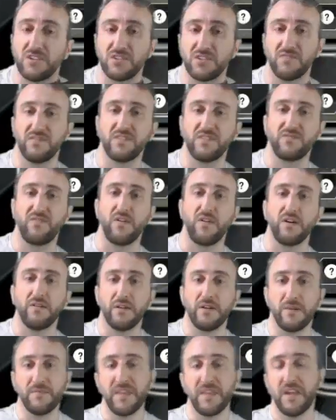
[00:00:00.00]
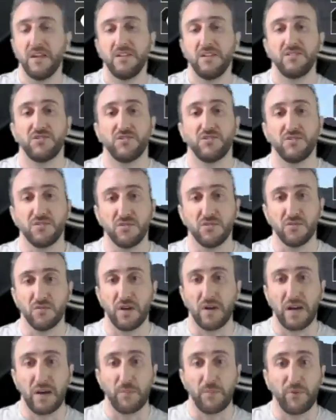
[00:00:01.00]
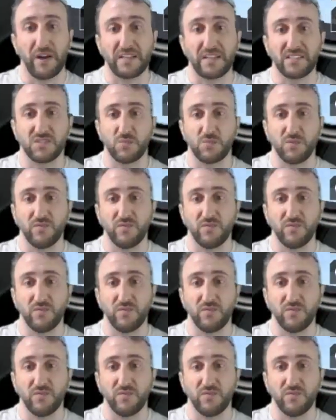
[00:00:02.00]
of this firearm to practice